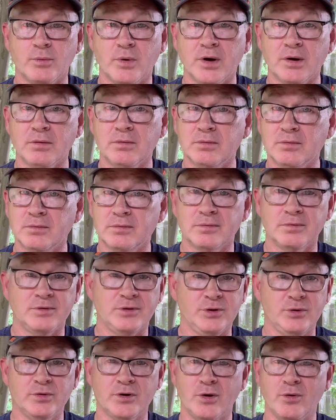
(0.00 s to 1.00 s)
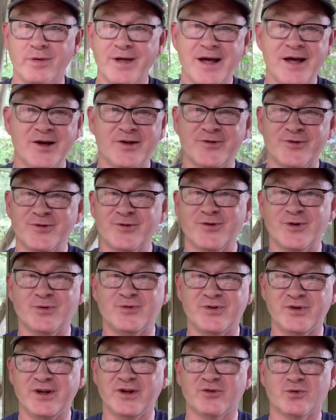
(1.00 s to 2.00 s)
Well, you know the answers,
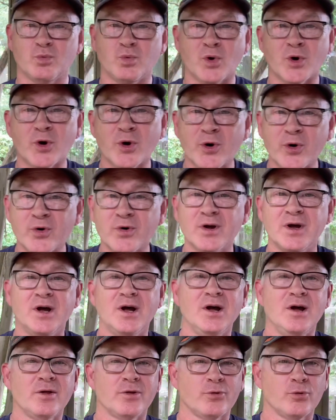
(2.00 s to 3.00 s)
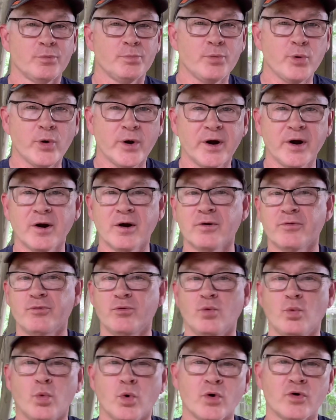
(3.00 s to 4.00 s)
don't you? His word, through prayer,
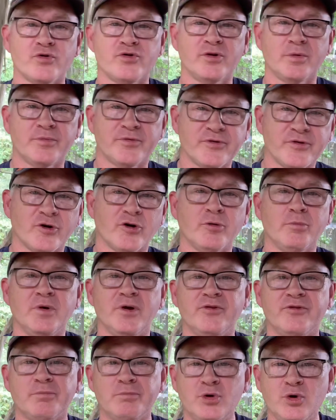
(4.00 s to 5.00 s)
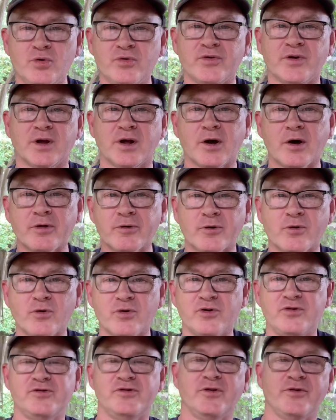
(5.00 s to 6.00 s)
through worship, sermons, music, other
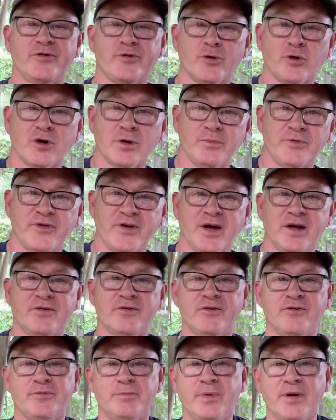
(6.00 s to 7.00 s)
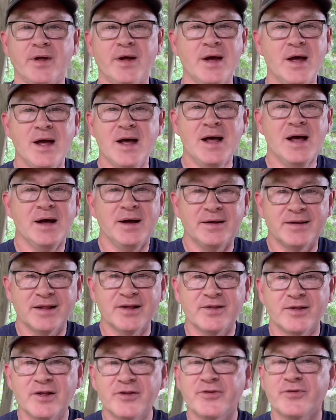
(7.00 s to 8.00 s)
Christian circumstances. But
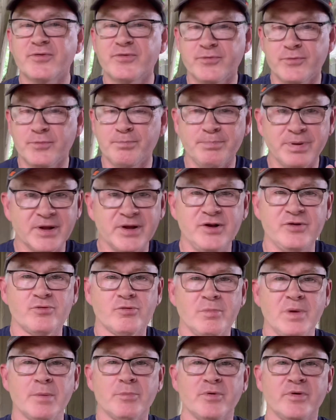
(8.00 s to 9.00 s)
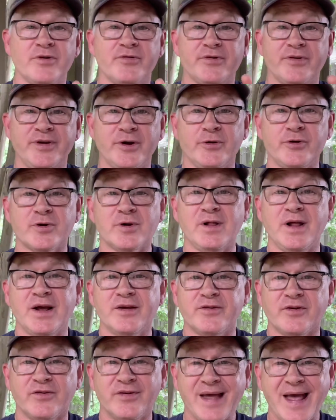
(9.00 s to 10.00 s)
let's please remember this and tell your
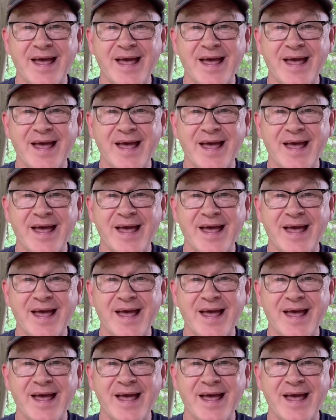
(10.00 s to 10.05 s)
classes.